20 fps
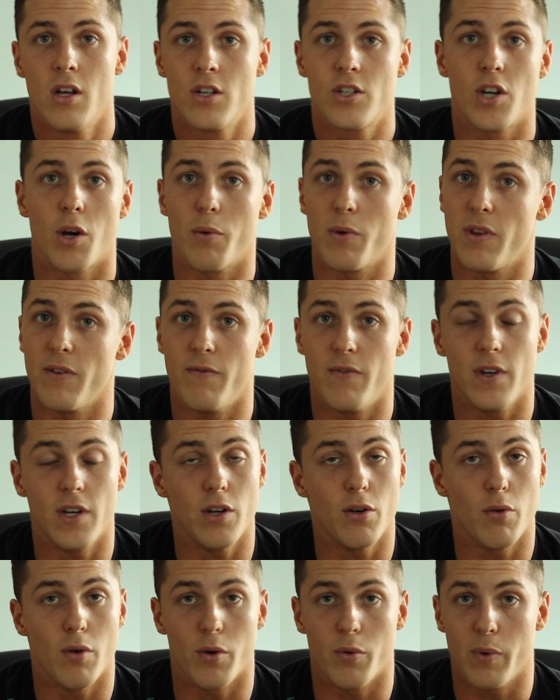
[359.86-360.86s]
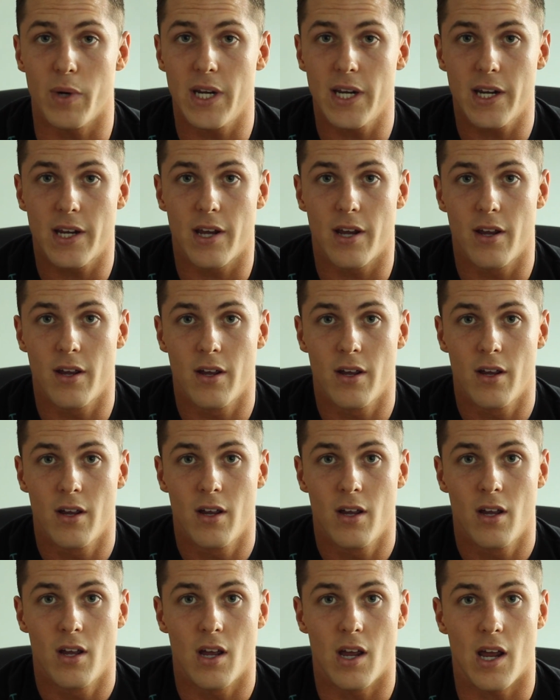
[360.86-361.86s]
start with a video a week.
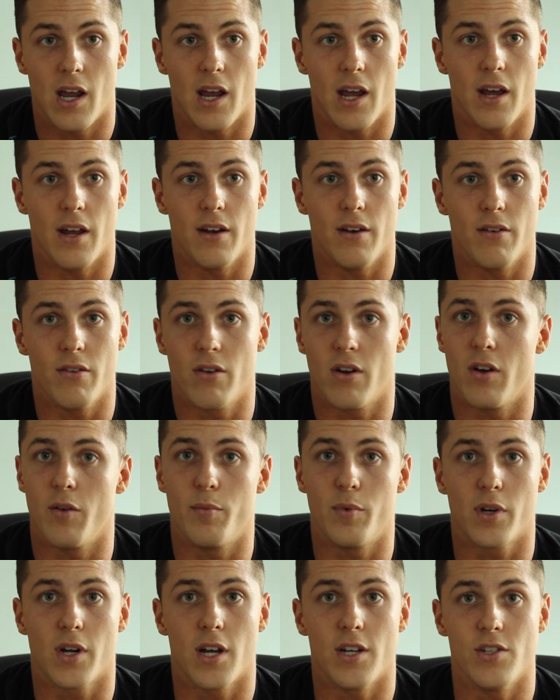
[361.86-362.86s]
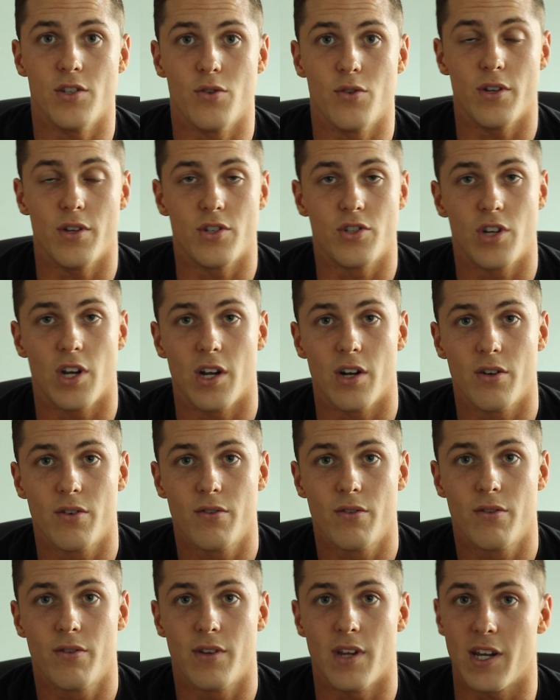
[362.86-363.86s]
And I hope you guys this
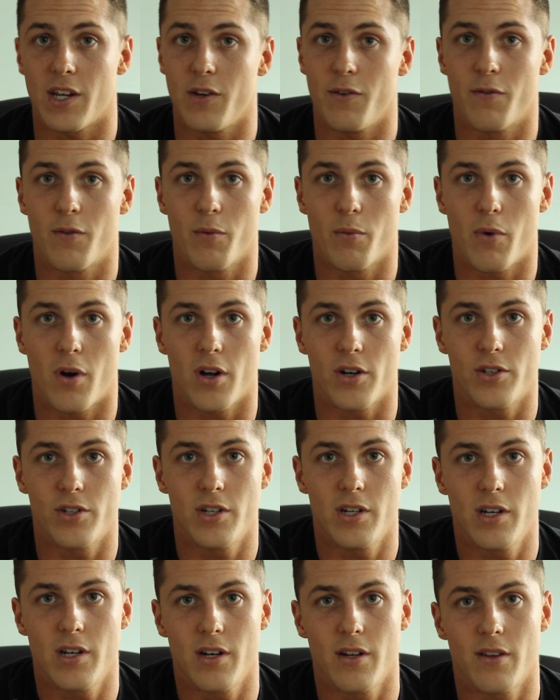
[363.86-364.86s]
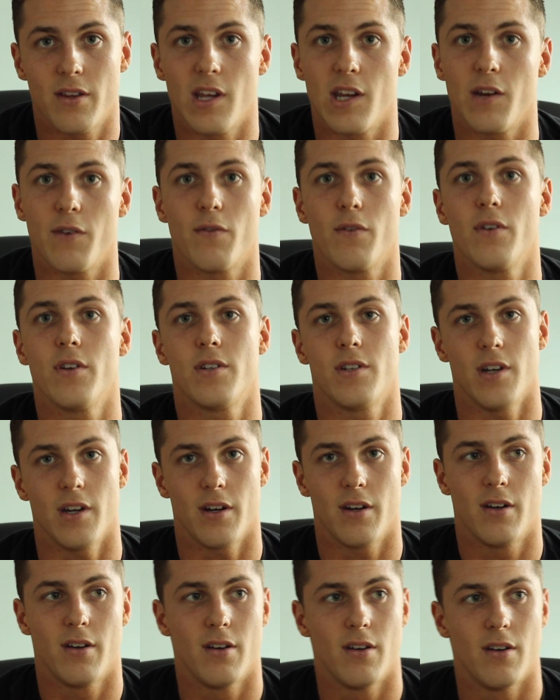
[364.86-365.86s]
channel. Thank you for watching, and thank you for listening.